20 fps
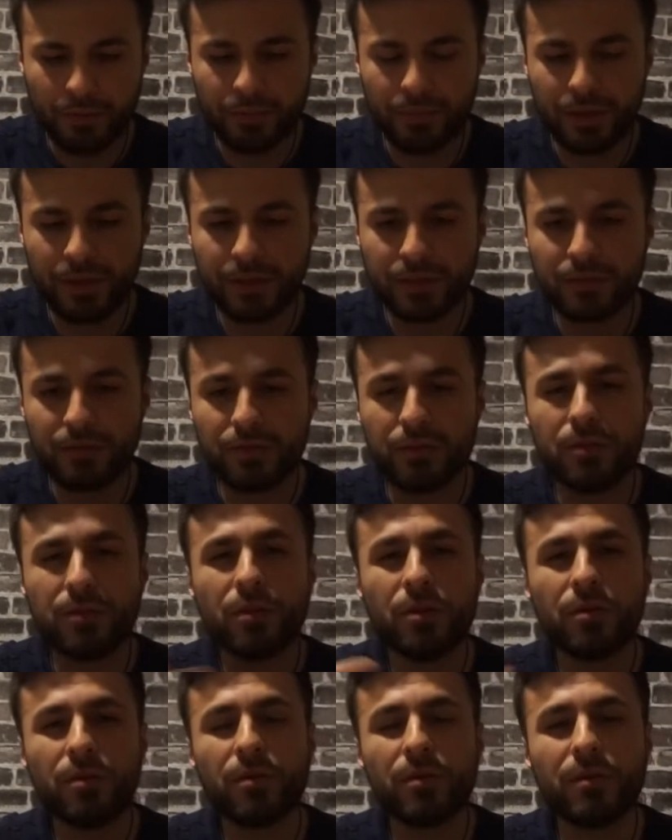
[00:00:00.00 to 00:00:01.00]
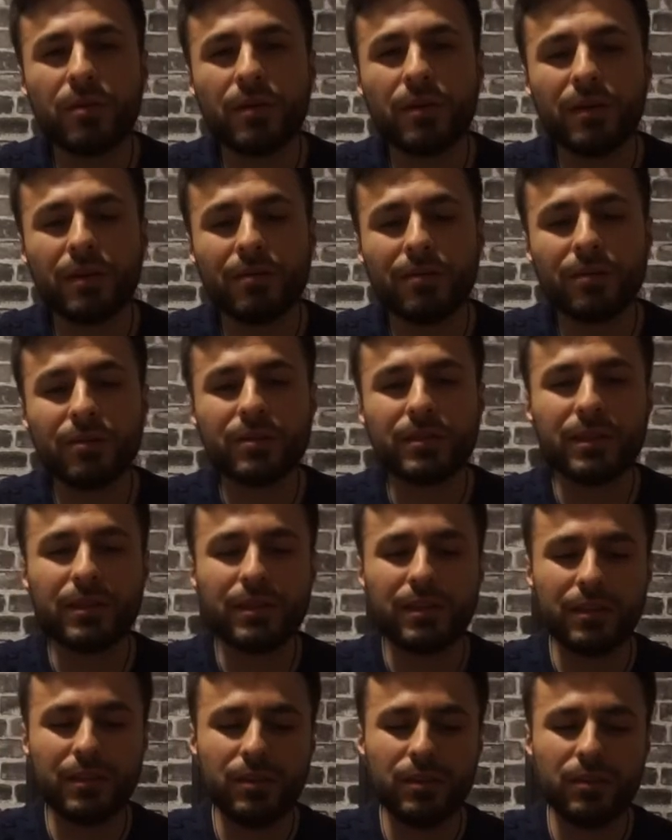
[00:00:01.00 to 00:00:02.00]
Because if you don't, it feels
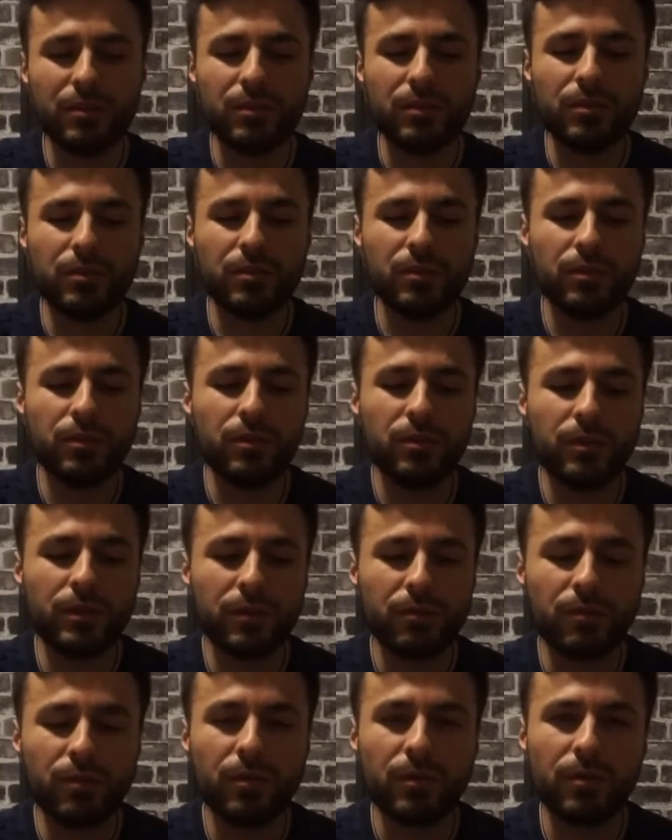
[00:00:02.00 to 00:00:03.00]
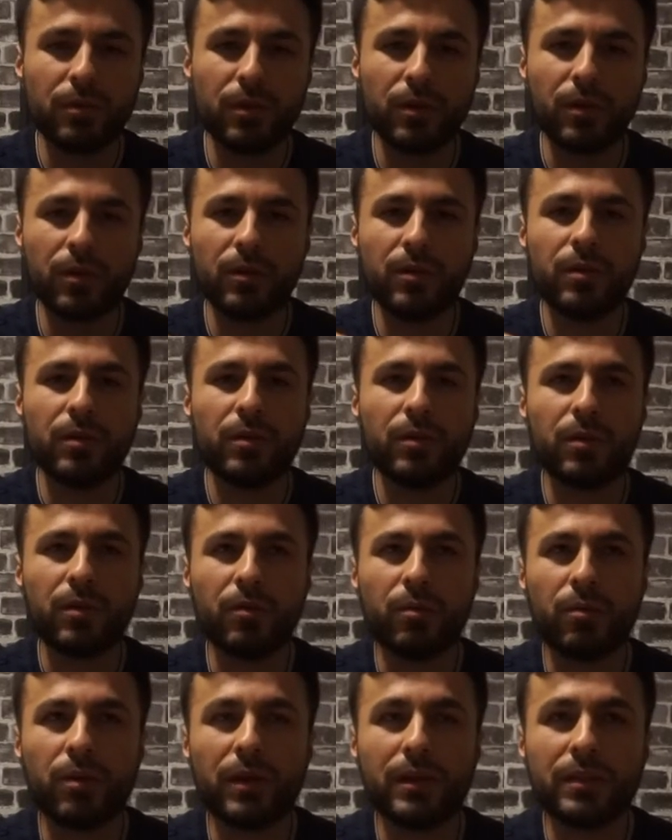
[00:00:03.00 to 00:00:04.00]
like you can
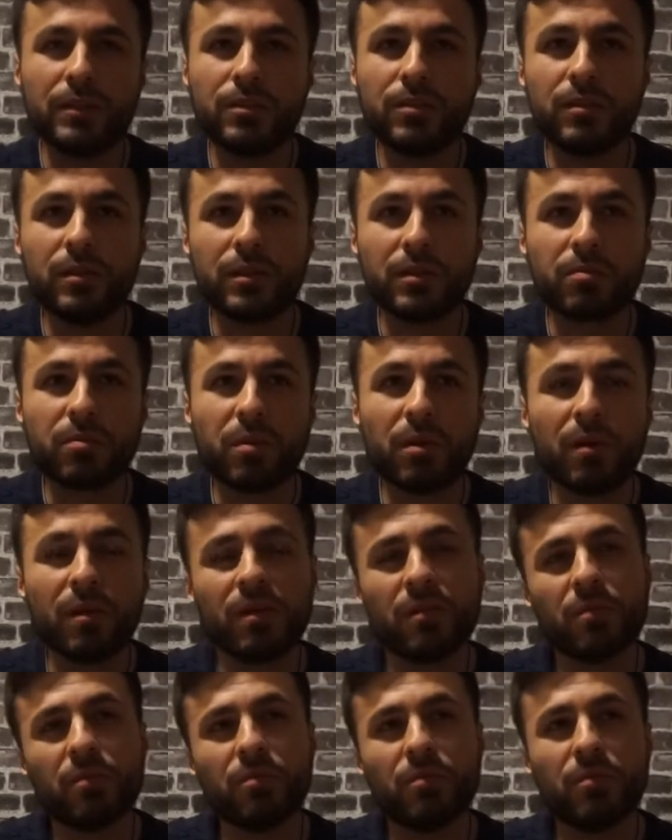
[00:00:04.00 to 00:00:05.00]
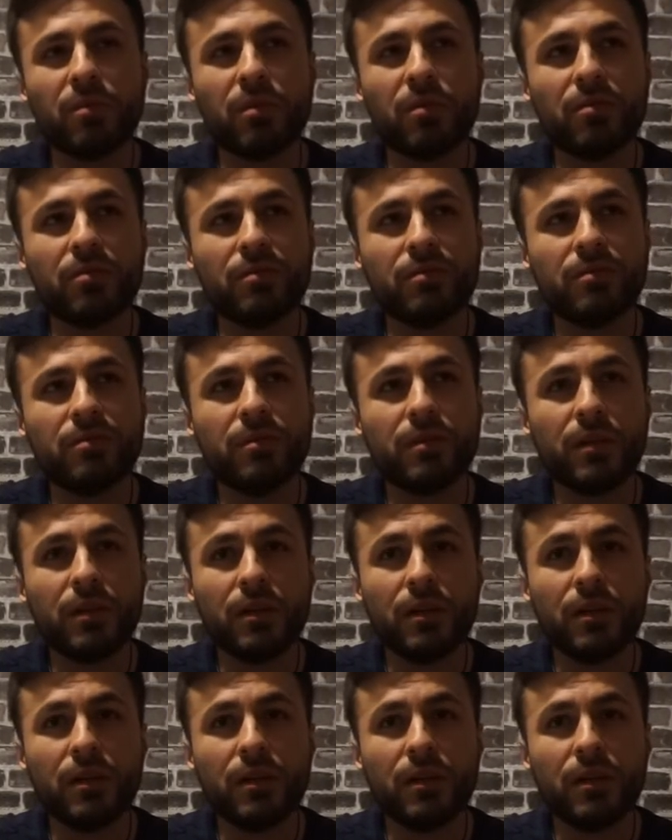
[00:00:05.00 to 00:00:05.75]
run into this problem of